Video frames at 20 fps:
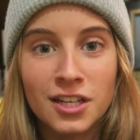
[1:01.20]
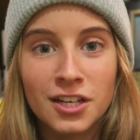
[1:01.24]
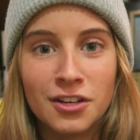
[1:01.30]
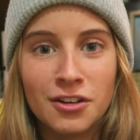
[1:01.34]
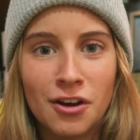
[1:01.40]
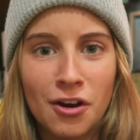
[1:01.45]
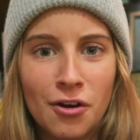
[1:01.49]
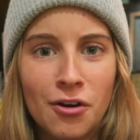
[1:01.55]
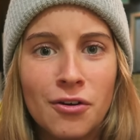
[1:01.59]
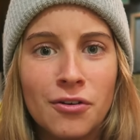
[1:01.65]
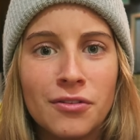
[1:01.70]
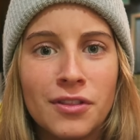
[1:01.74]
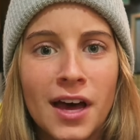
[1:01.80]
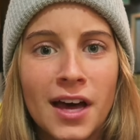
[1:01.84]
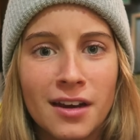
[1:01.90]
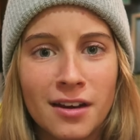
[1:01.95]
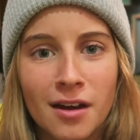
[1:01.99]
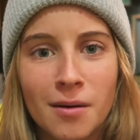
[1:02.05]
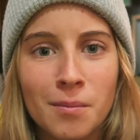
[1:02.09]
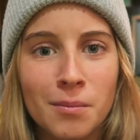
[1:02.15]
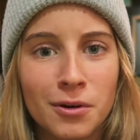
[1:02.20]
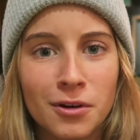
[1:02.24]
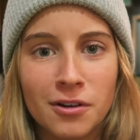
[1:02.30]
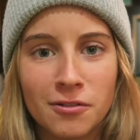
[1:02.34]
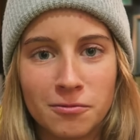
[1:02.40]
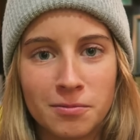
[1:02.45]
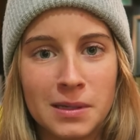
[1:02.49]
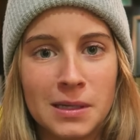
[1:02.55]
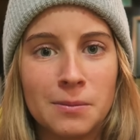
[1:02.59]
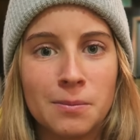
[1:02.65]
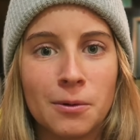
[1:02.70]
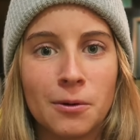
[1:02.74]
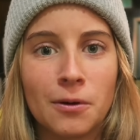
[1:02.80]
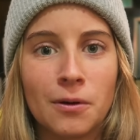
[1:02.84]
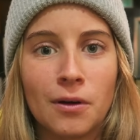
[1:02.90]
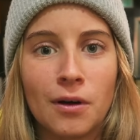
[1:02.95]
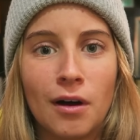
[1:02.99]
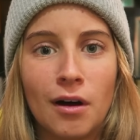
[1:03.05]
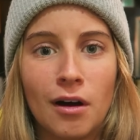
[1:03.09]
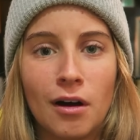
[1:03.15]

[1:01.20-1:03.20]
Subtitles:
to know that number of people